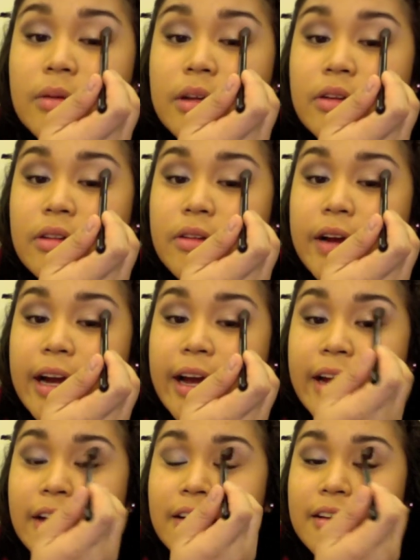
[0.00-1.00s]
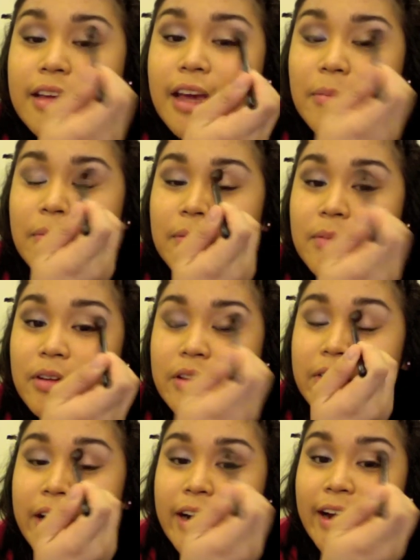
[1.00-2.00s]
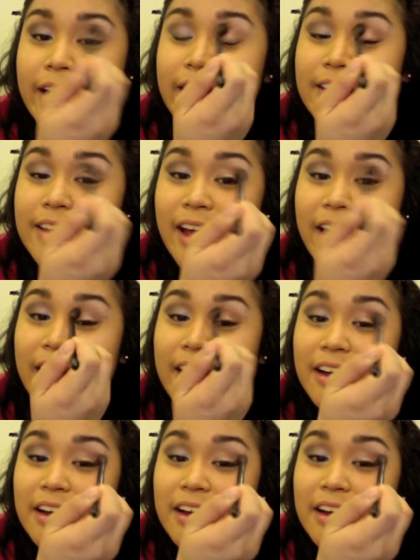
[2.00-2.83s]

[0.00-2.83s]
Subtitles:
doing the right eye? Yep, I'm doing the right eye. Yay!